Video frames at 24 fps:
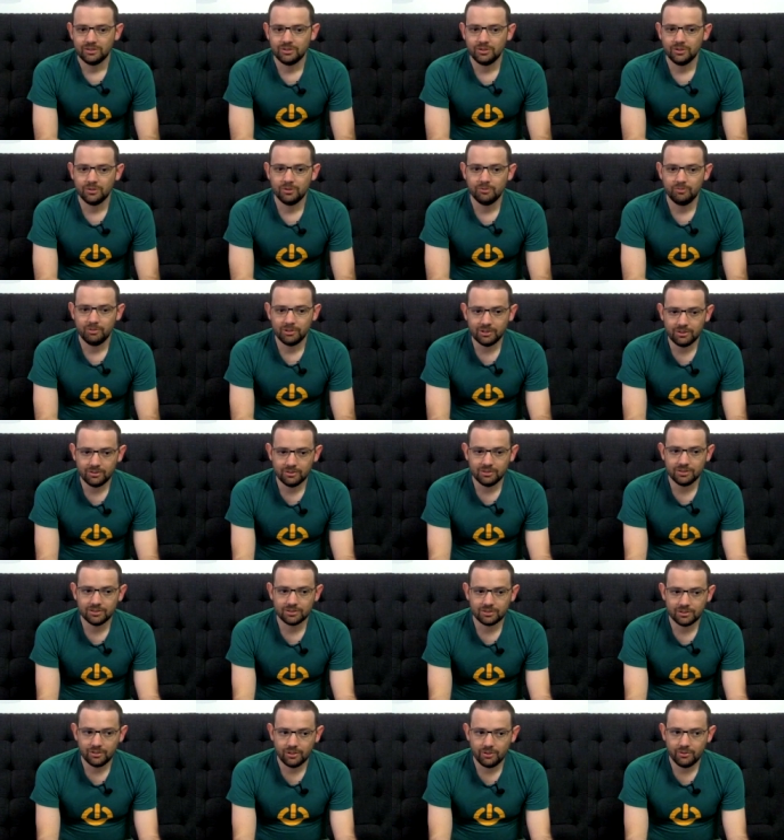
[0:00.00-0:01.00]
So Bitcoin
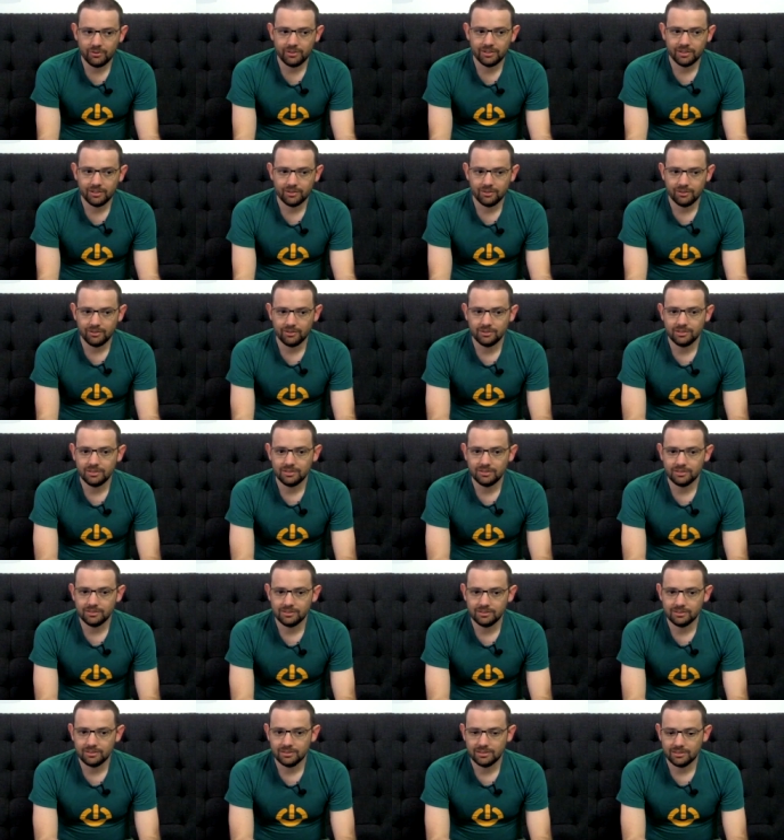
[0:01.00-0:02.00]
is growing a lot
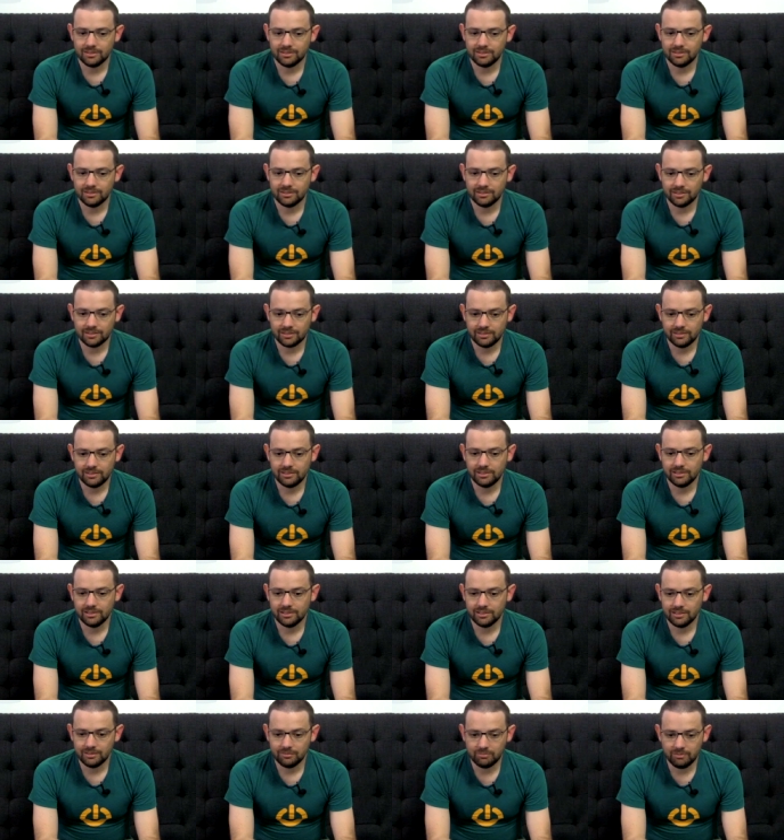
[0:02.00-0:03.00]
in
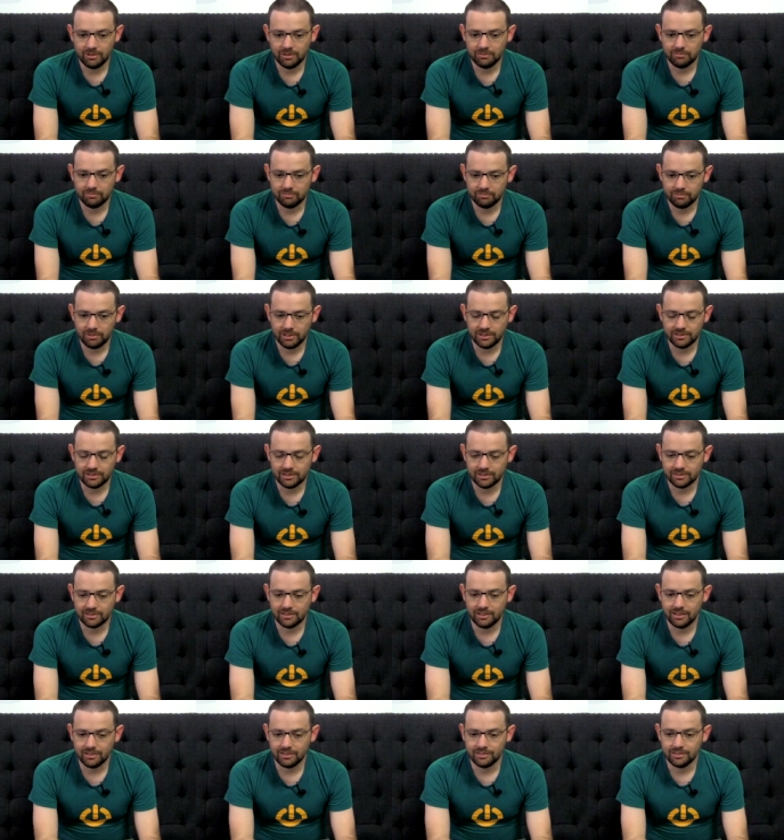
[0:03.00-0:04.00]
Argentina and
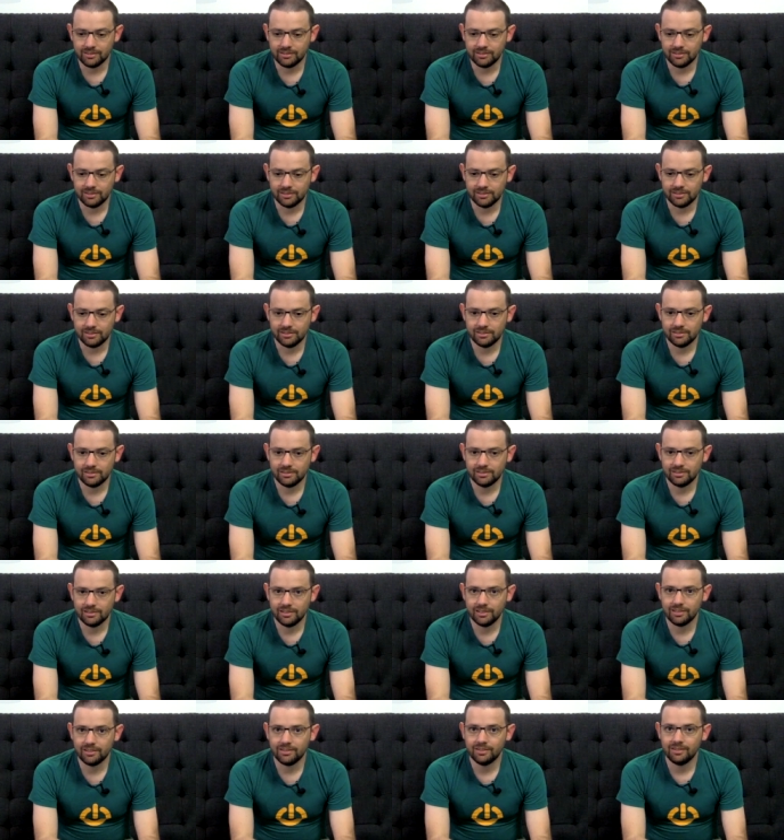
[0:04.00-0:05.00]
places like
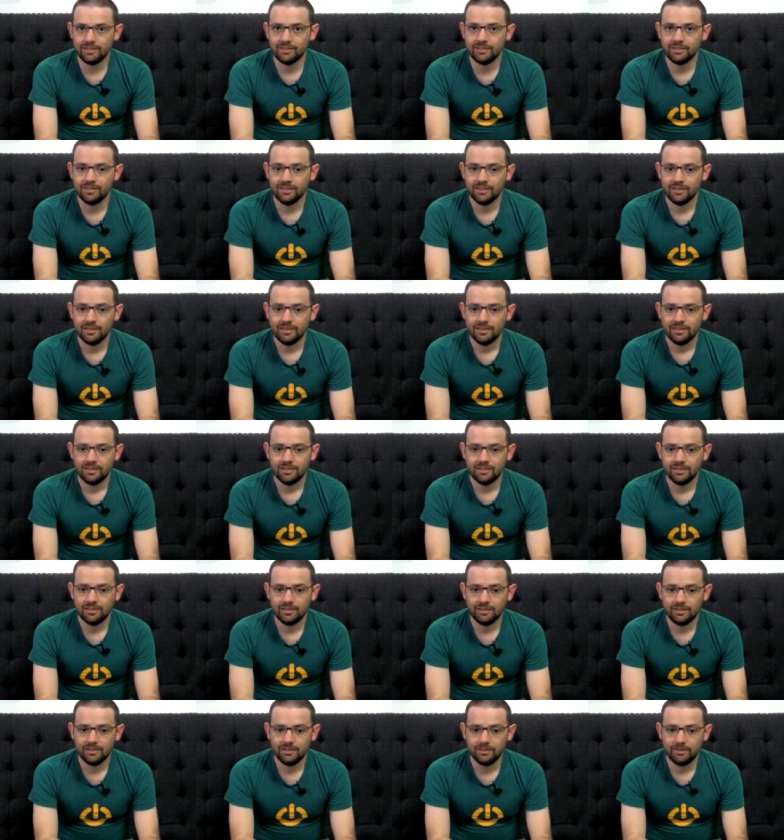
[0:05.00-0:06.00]
it,
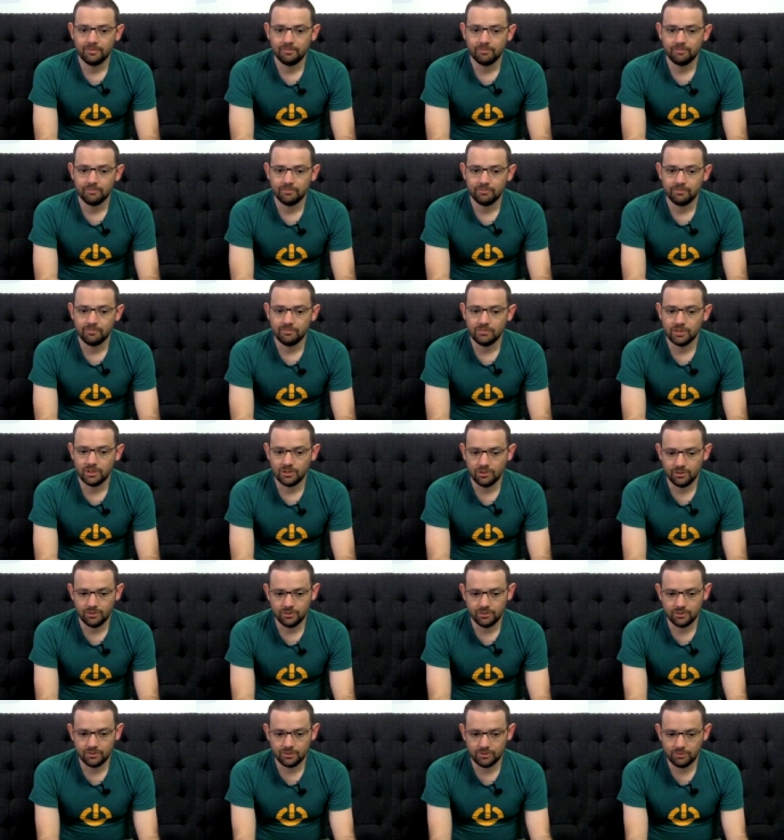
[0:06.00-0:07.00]

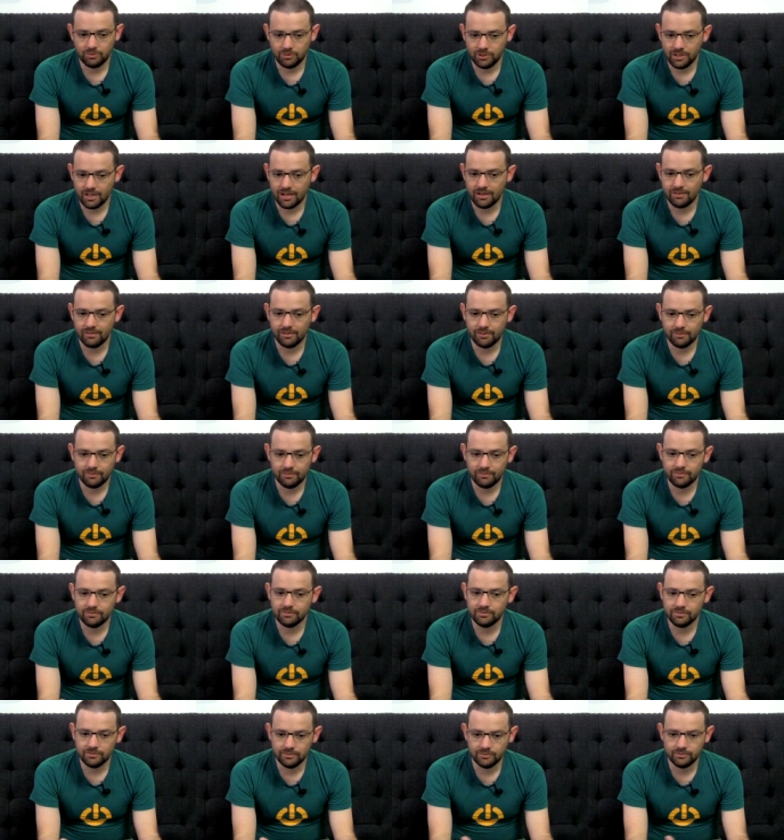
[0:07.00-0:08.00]
because we have a
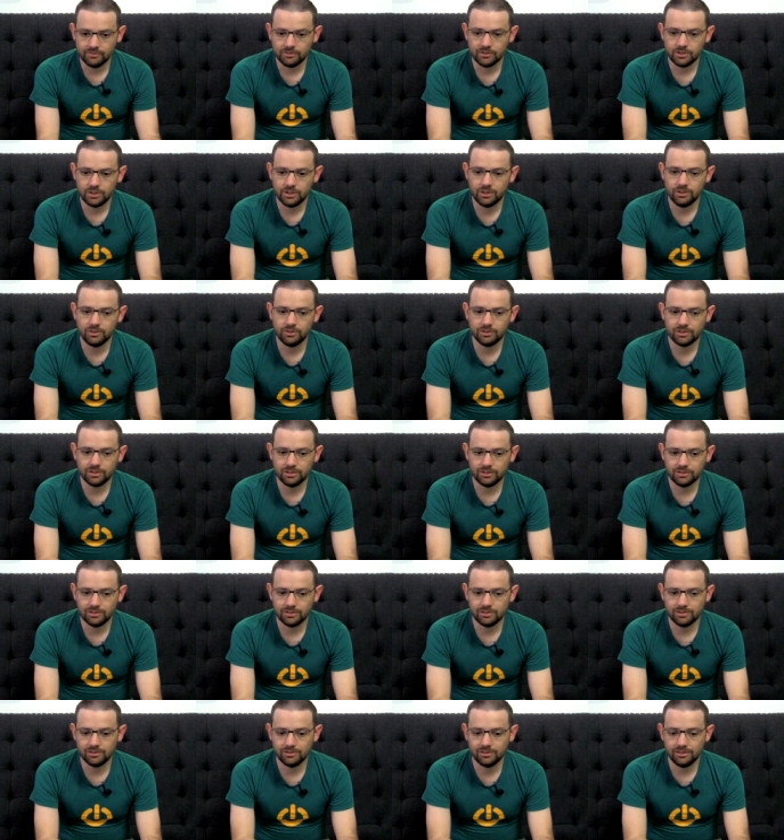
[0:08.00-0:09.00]
huge
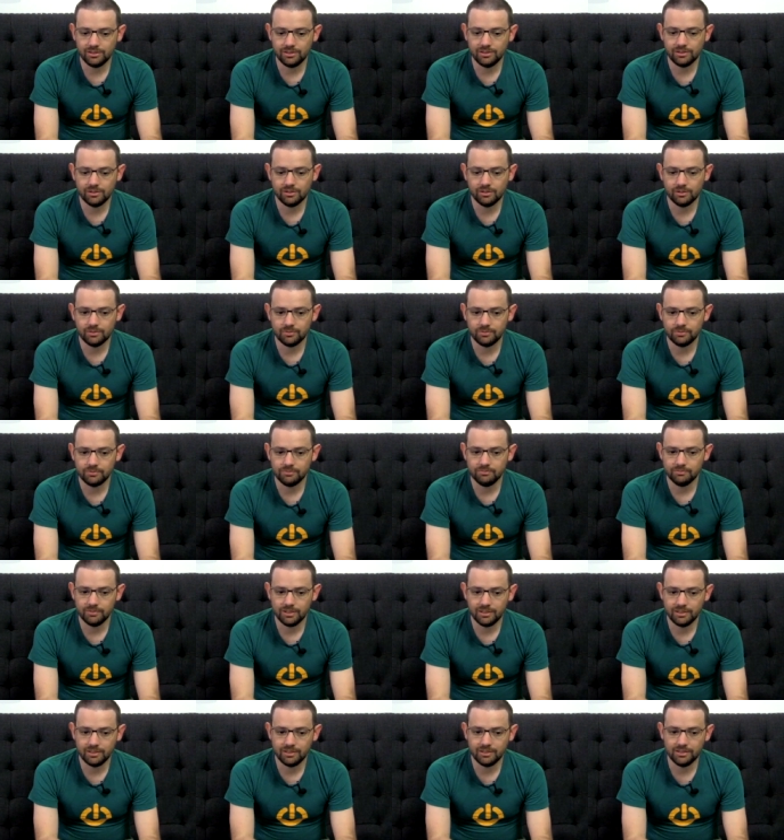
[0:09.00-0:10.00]
history of
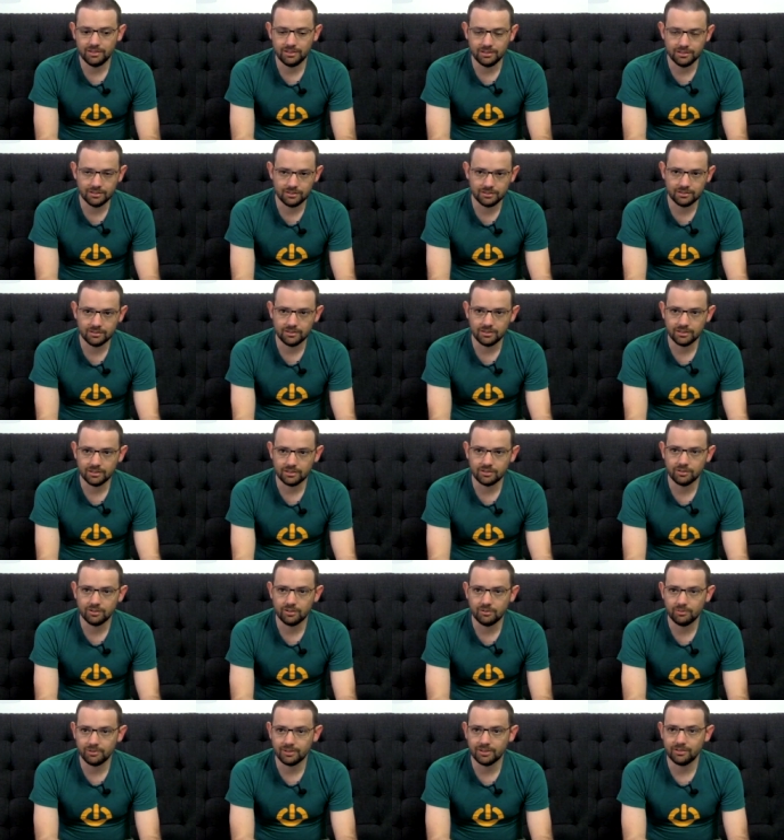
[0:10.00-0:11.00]
many
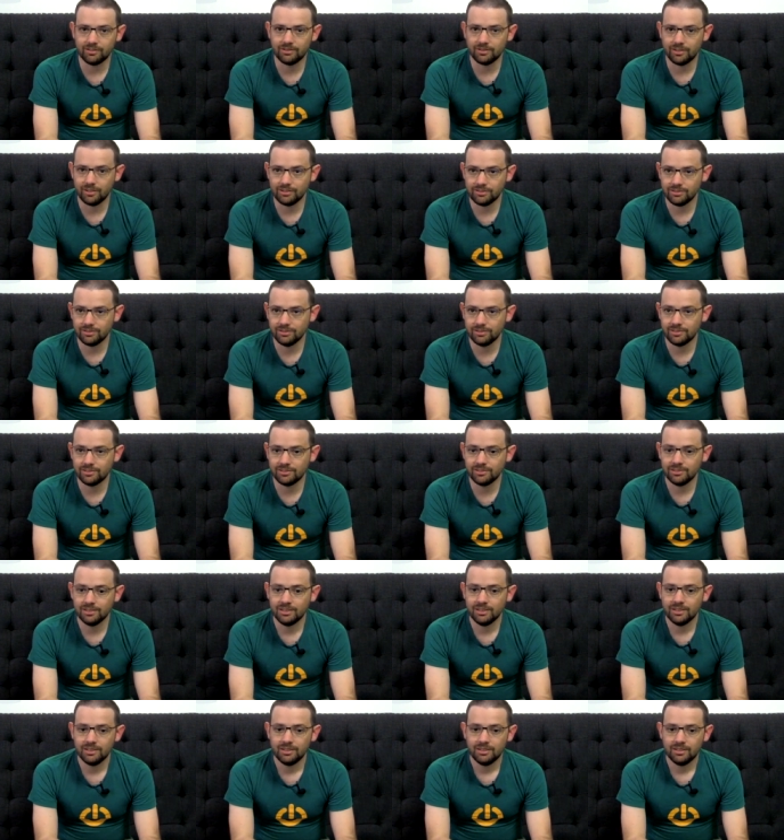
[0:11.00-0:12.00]
economical crises,
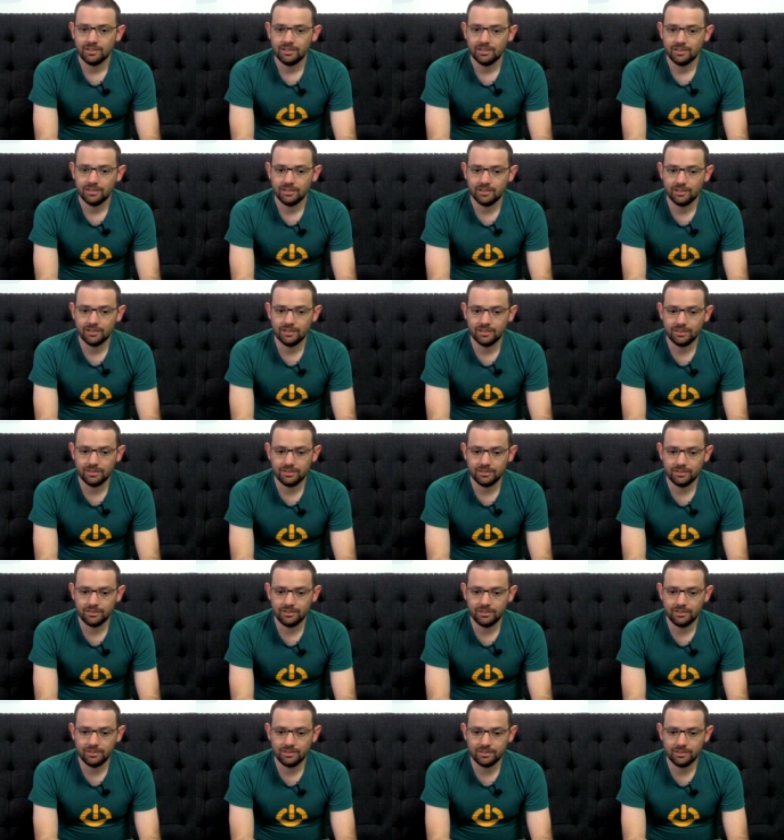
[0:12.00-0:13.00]

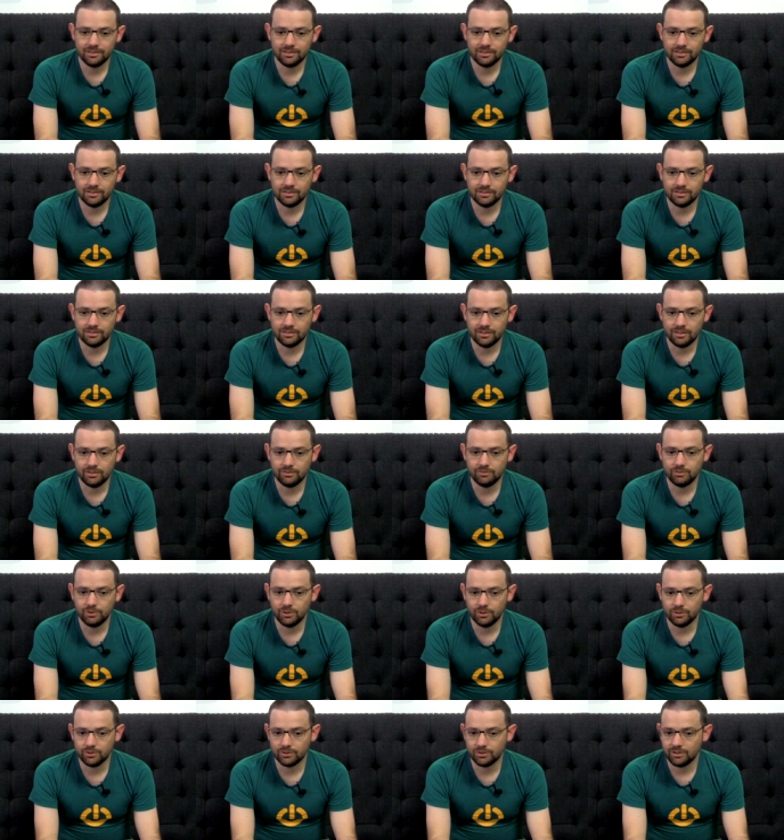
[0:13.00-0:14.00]
and we
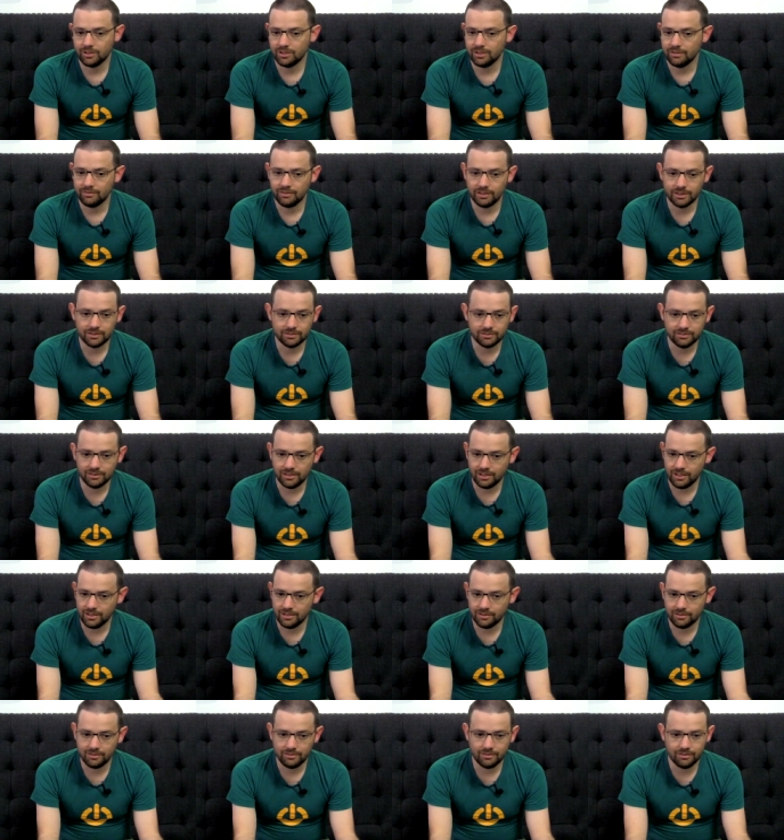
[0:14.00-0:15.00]
also have like
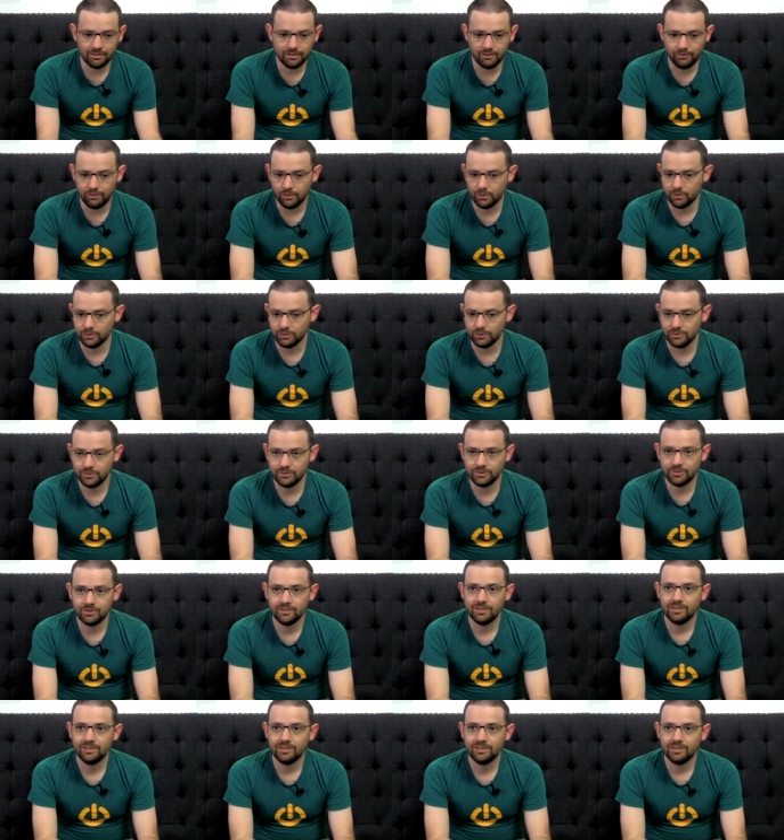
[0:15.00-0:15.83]
8 defaults,